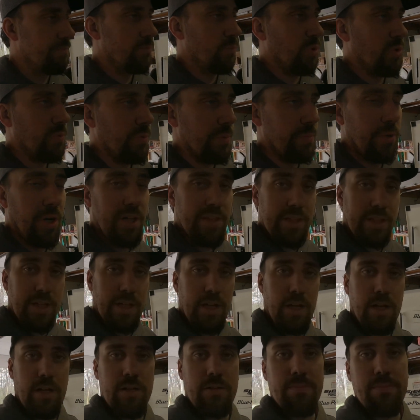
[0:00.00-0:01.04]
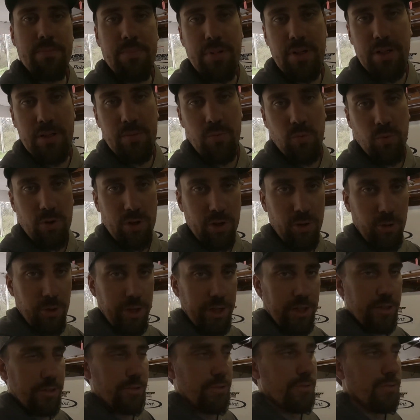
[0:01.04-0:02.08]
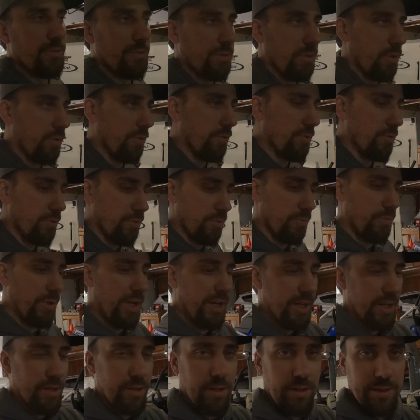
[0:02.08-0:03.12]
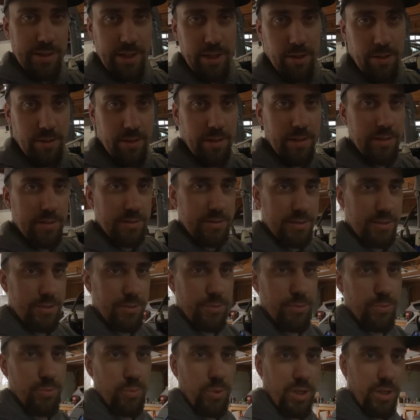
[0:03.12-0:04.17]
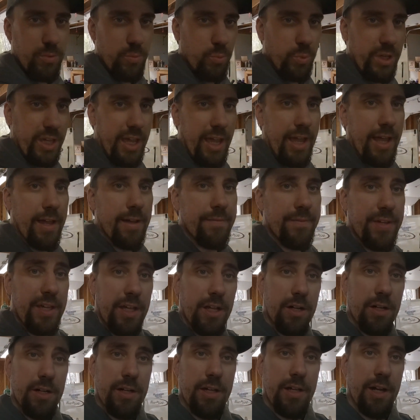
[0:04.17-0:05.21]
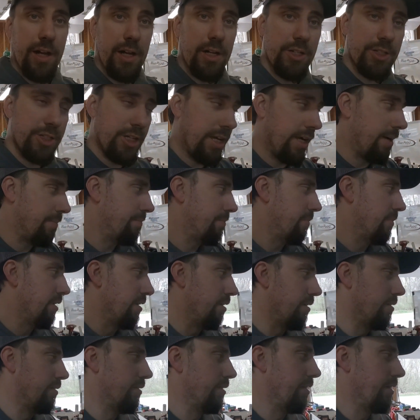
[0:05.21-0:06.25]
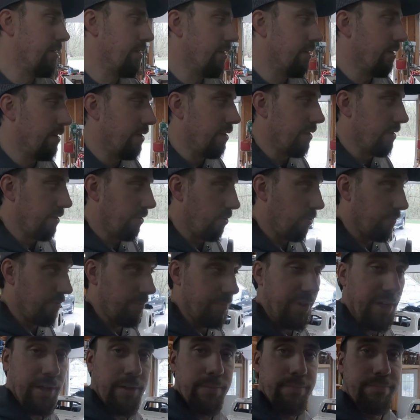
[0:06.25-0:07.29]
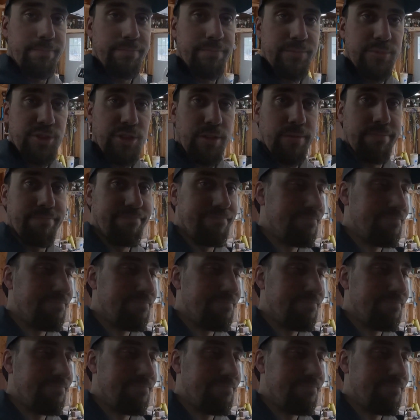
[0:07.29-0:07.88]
when we bought the car, but we're going to go through, write it all down as to what we have here in our shop, and then go from there. So,